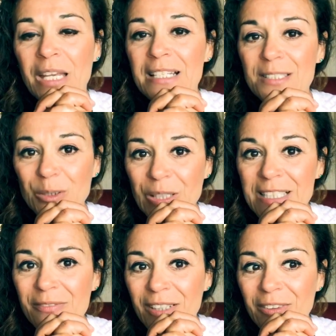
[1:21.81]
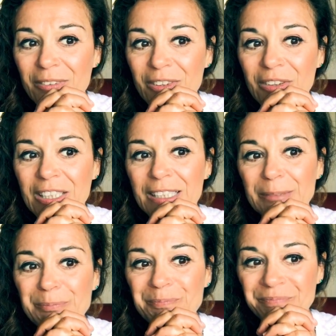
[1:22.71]
So it's very
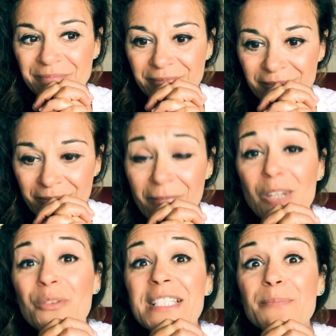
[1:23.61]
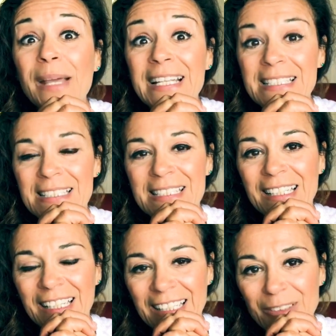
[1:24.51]
respected
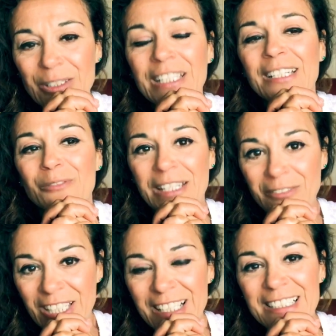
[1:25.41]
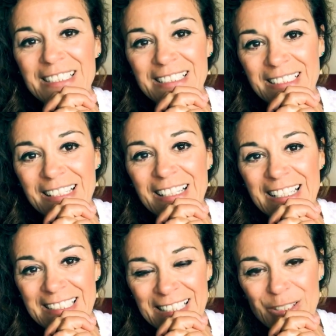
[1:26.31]
and highly regarded
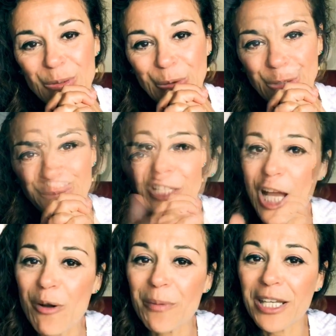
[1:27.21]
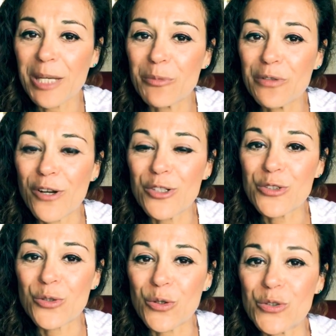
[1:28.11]
essential oil. So now I'm going to move on to
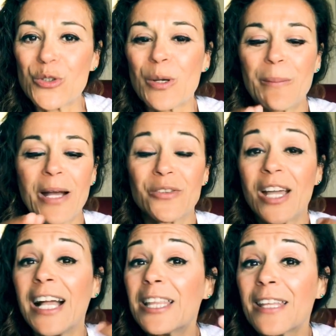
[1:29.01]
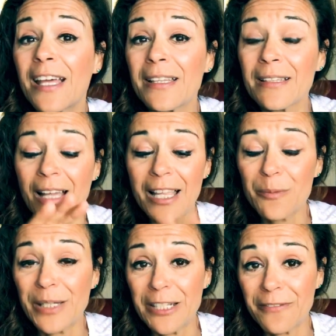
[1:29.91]
talk to you about the health
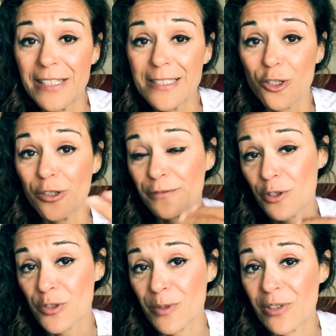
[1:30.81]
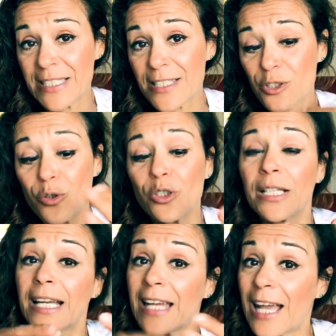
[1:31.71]
benefit of rosemary essential oil
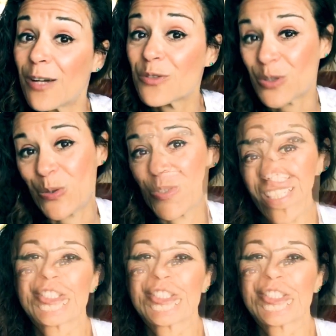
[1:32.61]
and how to use it.